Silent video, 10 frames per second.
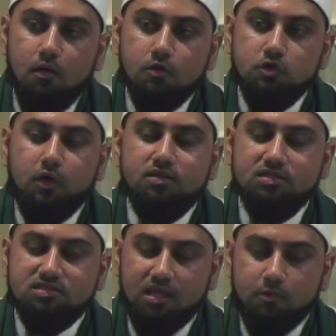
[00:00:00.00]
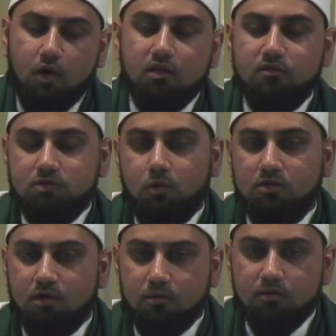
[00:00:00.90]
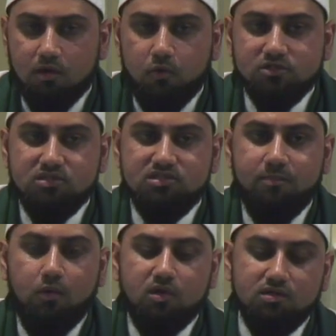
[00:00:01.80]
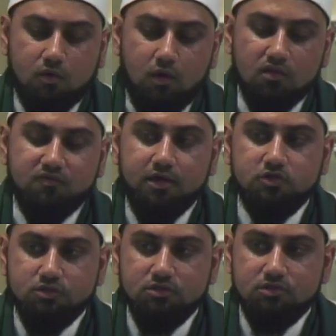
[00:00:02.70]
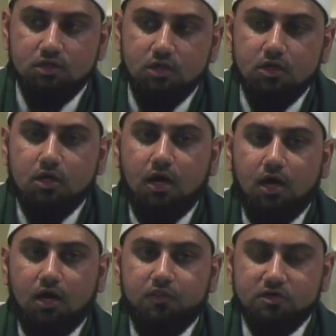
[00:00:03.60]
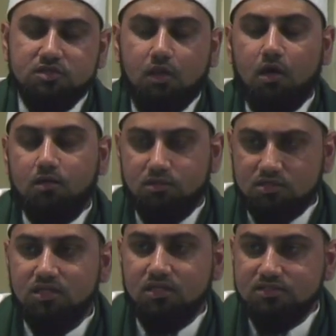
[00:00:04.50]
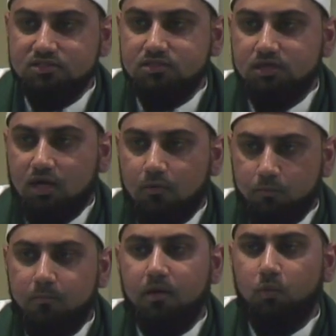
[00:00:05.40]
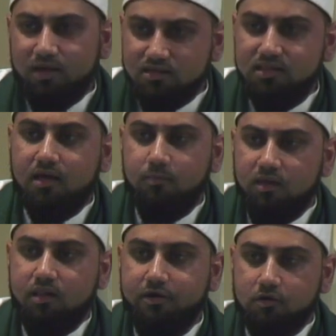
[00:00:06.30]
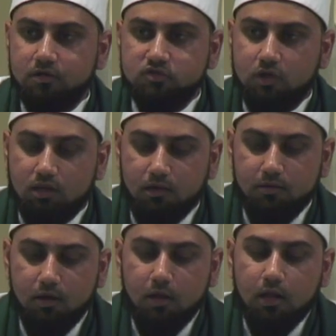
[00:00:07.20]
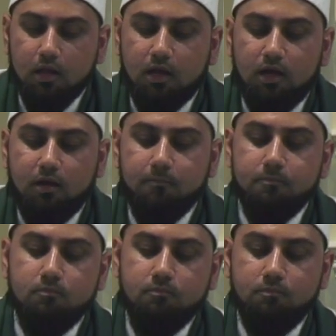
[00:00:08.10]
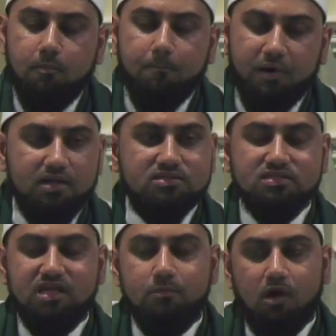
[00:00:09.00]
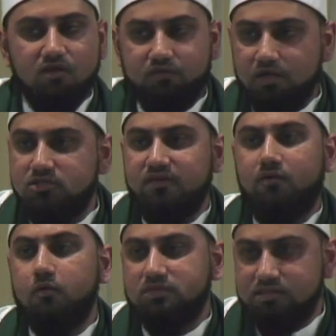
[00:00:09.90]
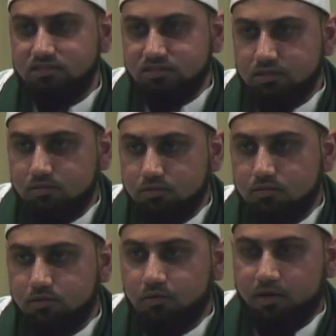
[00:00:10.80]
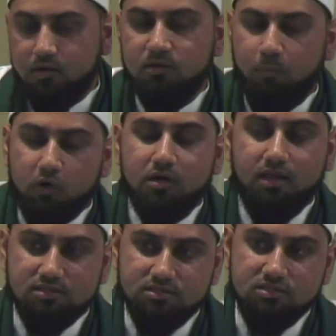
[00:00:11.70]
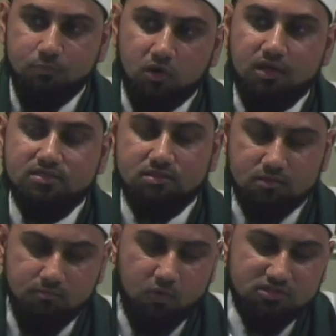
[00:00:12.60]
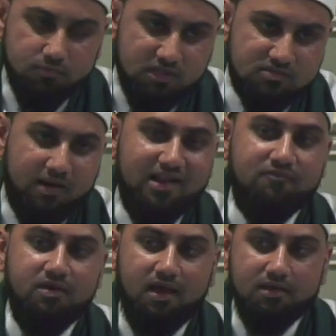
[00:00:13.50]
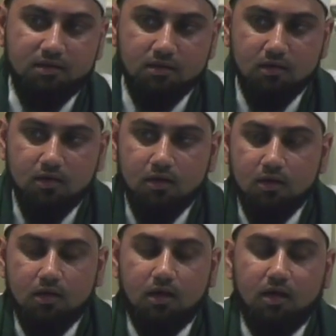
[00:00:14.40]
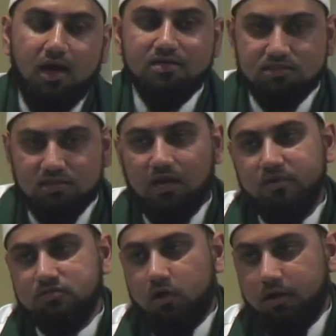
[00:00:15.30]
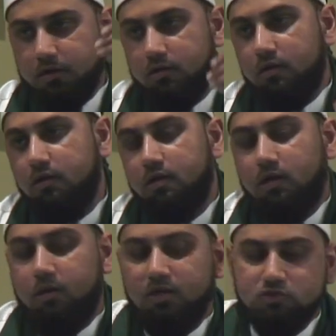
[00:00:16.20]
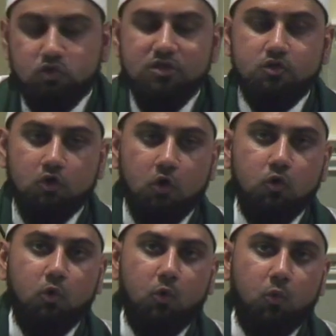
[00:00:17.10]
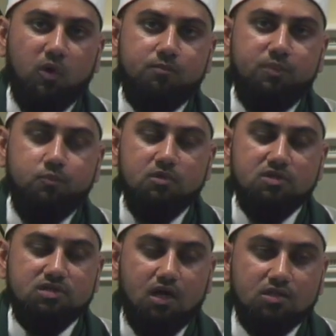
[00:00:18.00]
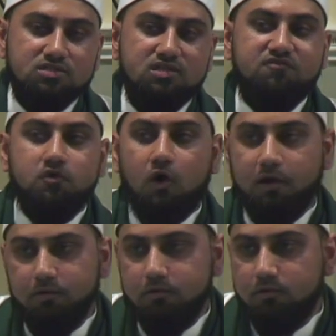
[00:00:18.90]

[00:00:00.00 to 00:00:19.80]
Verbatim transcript: So it's the same, quali- so the, the question is about what are the qualifications. Uh, there's a long, there's a list. Um, we'll get to that a bit later on, inshallah. Um, but it's the same qualifications that have always existed, right? Or more or less, more or less. Some things might have been added uh, as the time has gone on, uh, because you need to know what the scholars differed on.